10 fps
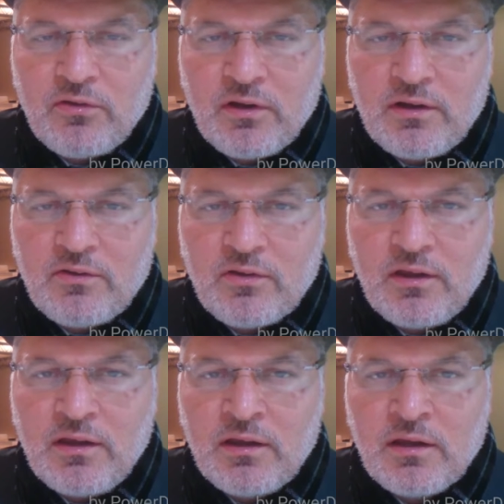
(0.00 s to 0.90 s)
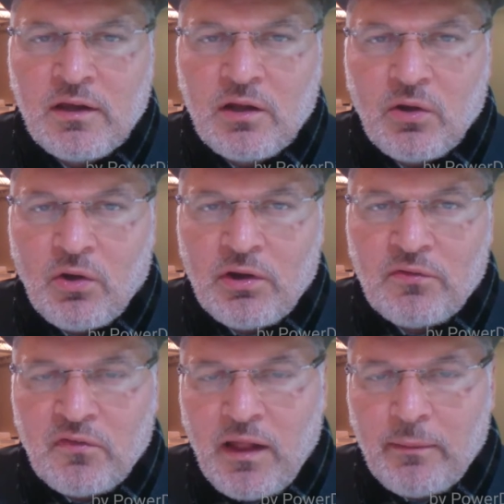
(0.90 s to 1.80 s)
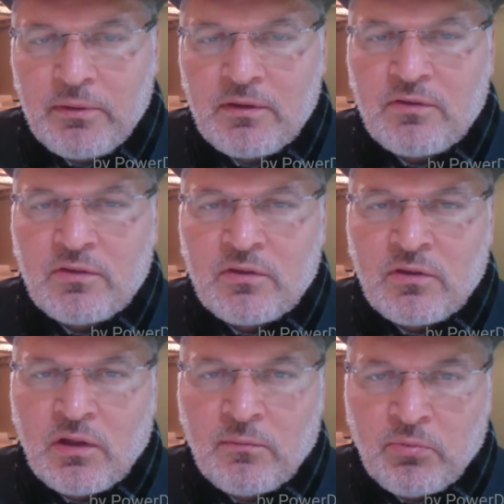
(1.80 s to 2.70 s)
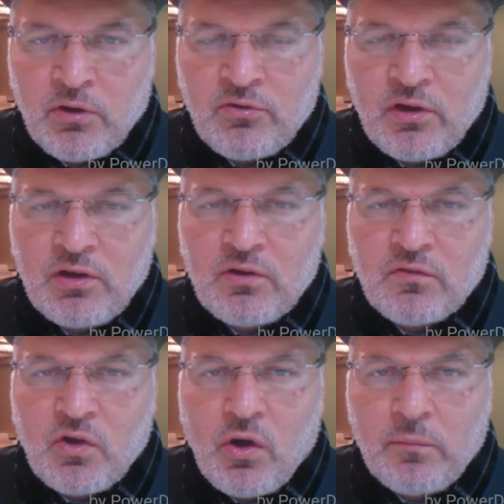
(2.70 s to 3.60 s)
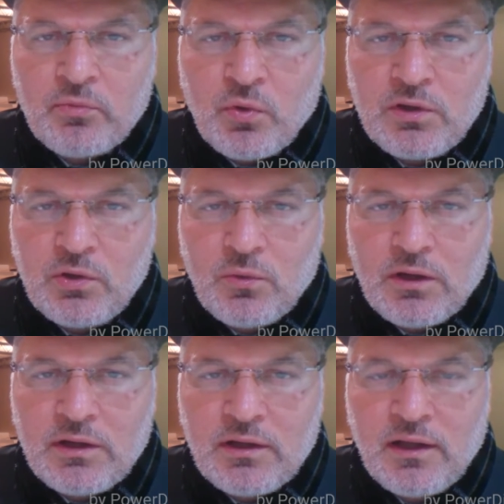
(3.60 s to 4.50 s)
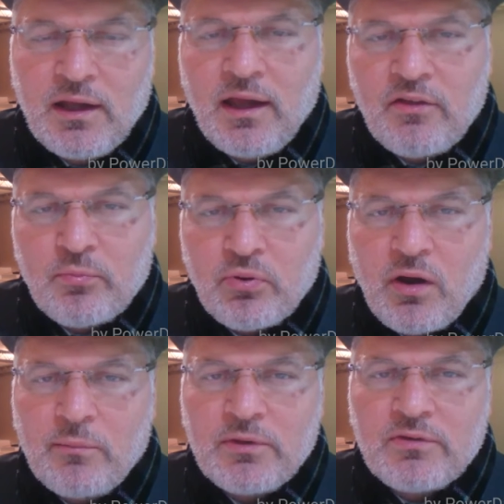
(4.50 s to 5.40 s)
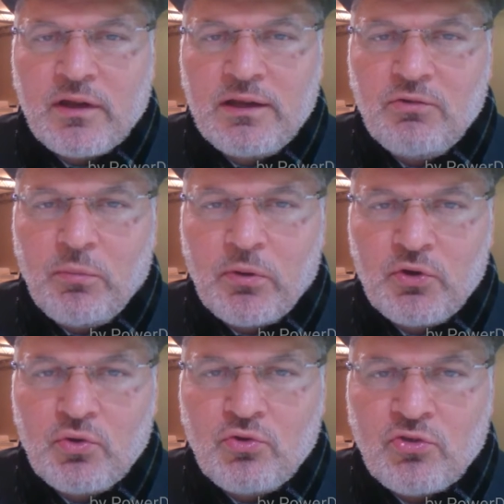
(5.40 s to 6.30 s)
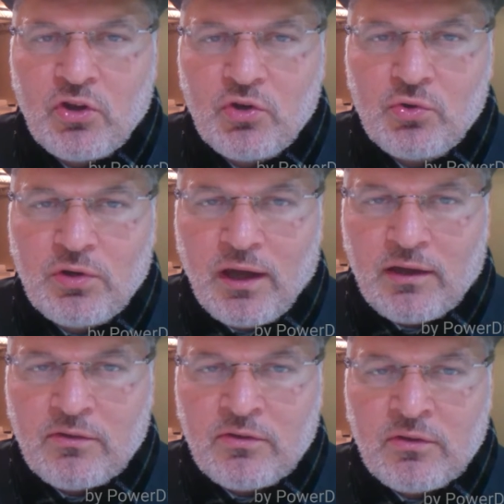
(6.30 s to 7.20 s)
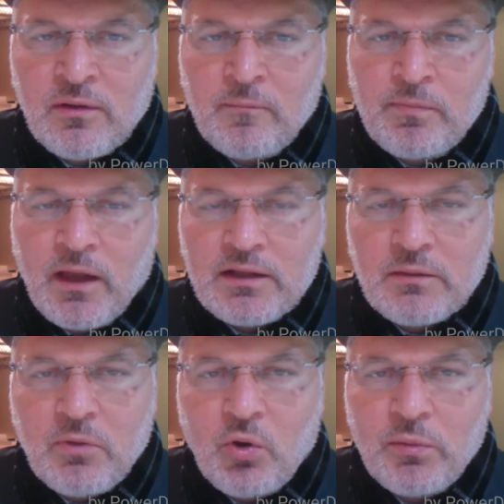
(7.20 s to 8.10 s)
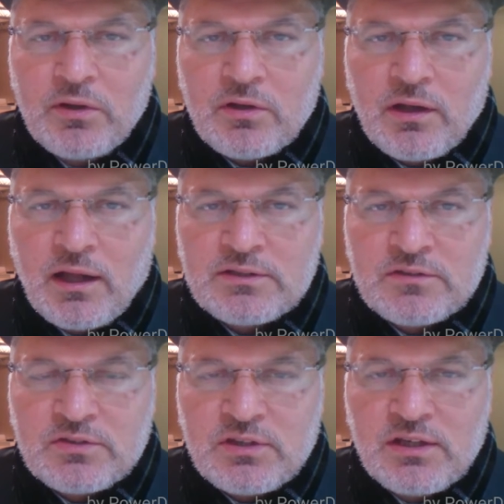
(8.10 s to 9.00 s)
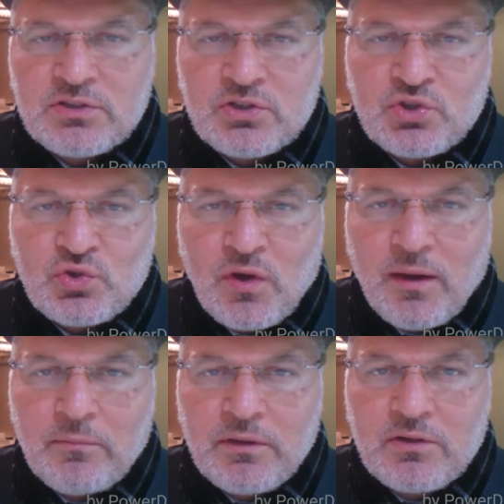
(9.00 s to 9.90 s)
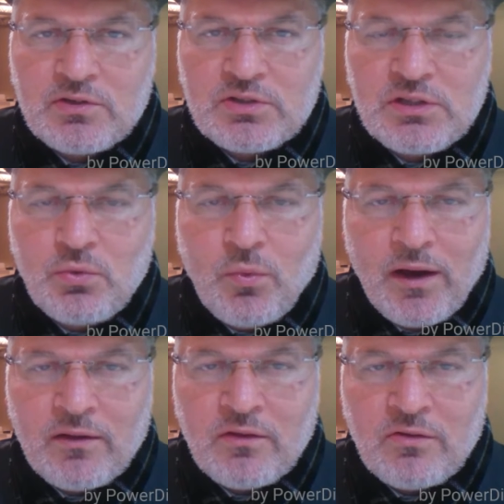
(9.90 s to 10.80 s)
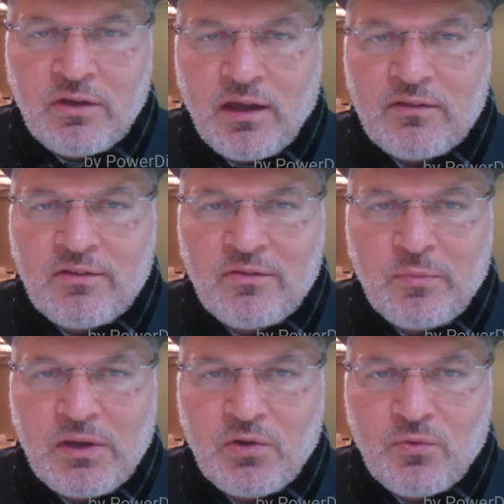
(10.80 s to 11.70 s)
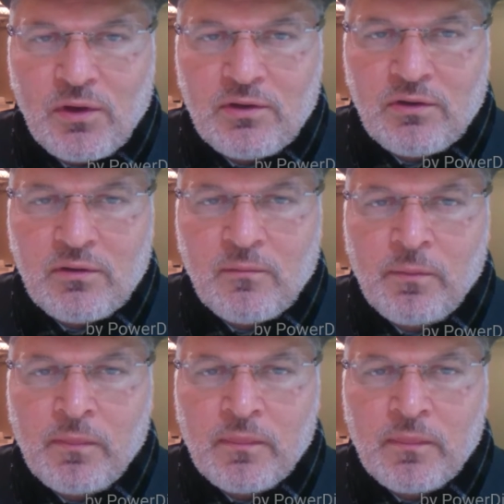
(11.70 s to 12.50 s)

presidency, Laurent Fabius, the president of COP21, has promised that he will produce a new text. At the moment, lots of states are scrambling to see where this text is being written.